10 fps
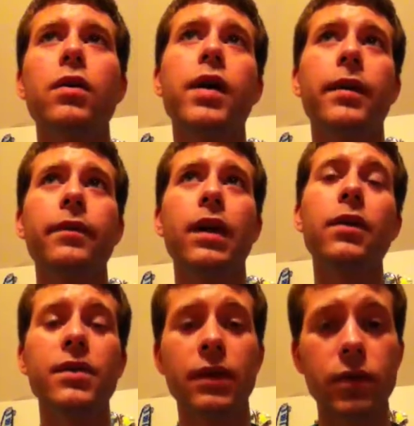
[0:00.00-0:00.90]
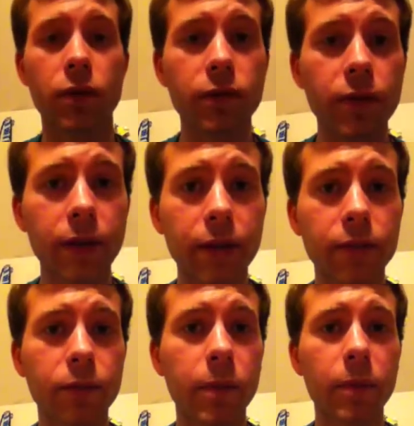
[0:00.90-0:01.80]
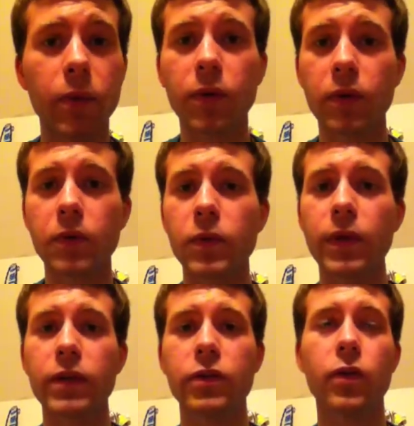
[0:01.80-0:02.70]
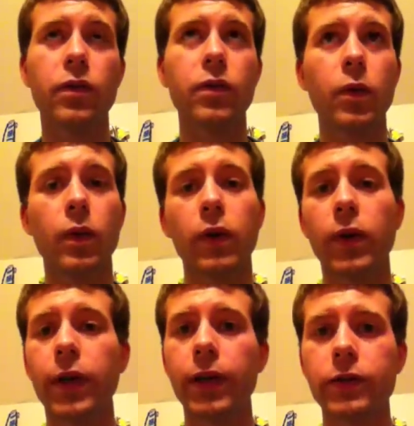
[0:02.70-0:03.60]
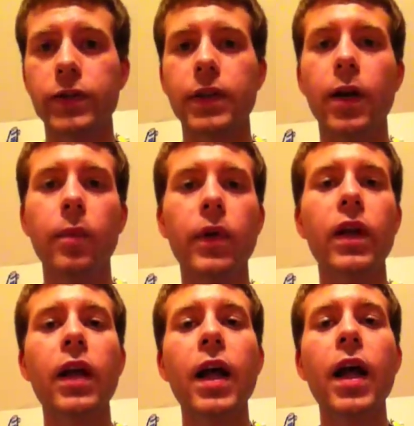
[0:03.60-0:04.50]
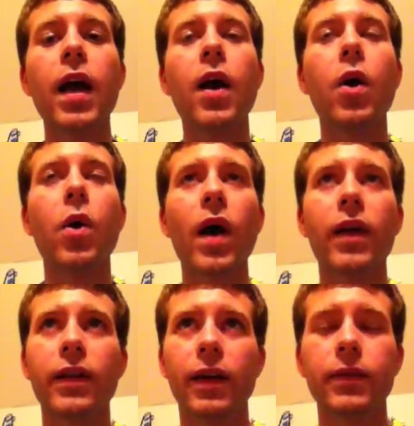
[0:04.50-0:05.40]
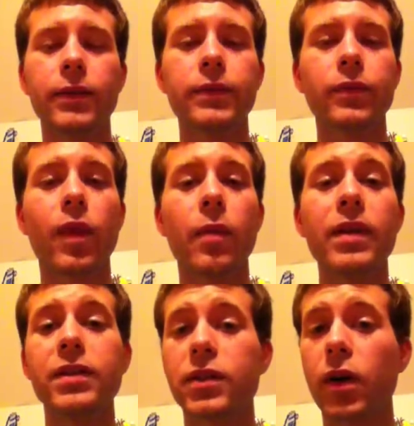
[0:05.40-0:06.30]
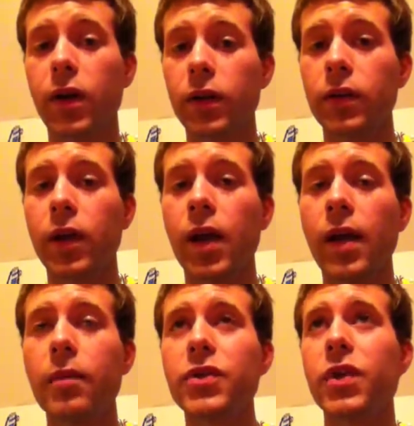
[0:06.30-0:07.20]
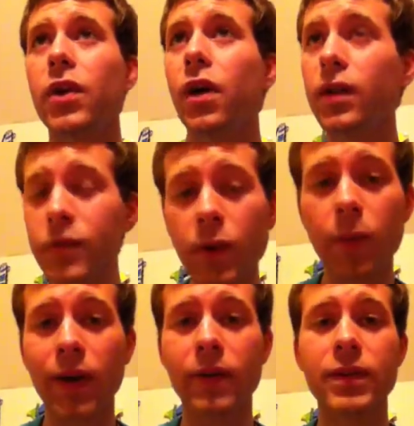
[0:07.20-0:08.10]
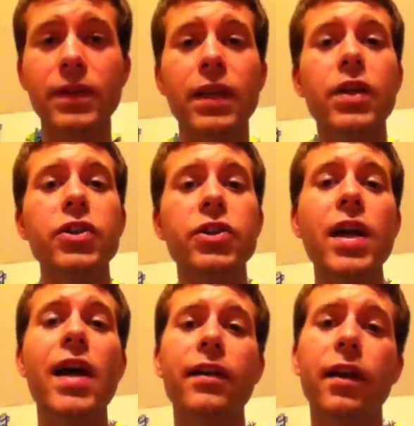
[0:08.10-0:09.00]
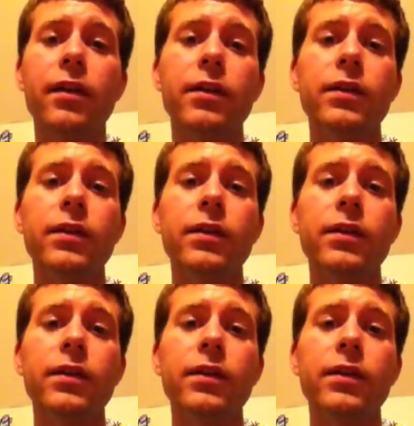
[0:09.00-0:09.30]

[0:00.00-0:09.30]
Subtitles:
Okay, I know it sounds a little funny for people who don't know Swedish or who are learning it just now, but stjärna, it means star. But you can also pronounce it stjärna.